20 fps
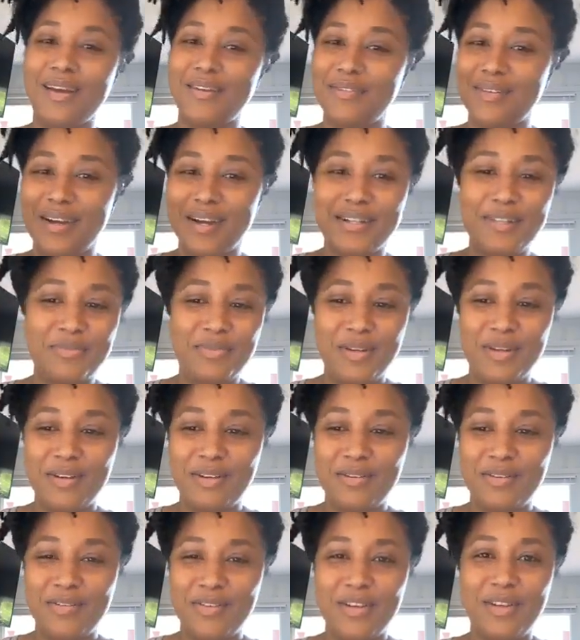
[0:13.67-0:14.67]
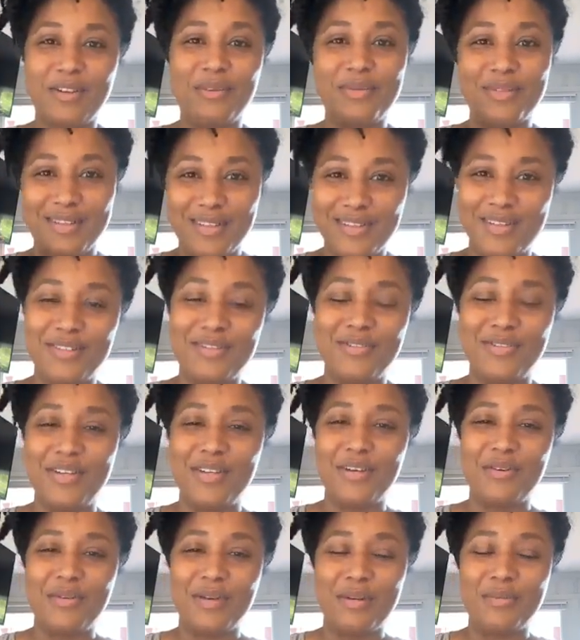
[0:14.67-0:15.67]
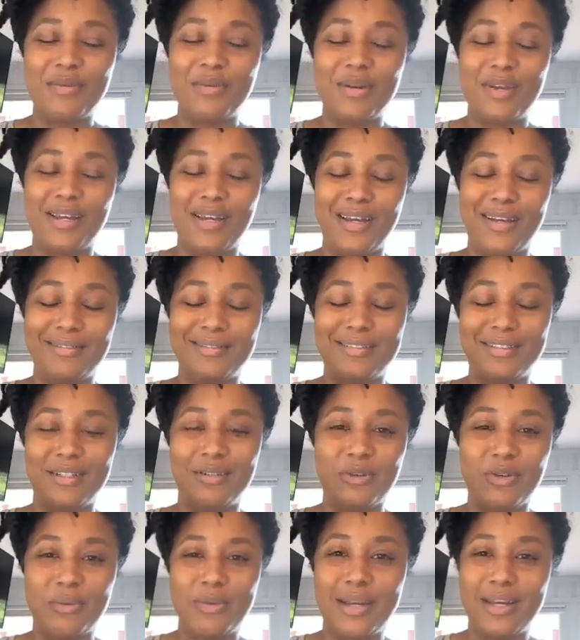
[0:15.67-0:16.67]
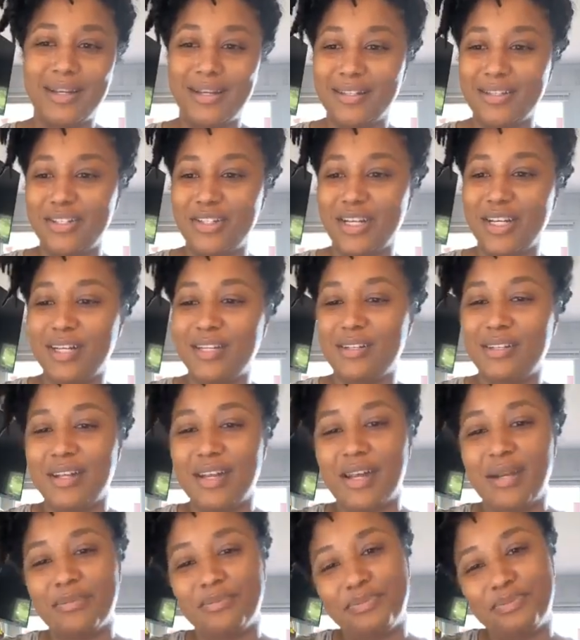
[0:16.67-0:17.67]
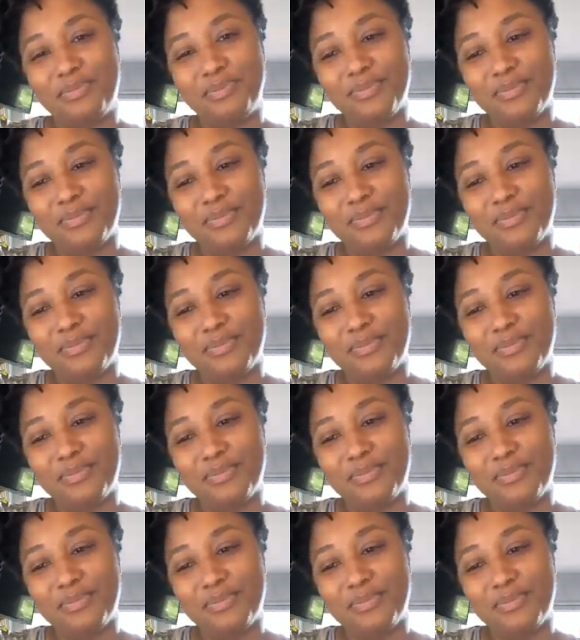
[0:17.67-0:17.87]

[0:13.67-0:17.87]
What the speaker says: I forgot to put it on the video, but this is video number 8. So I'll go back and change that.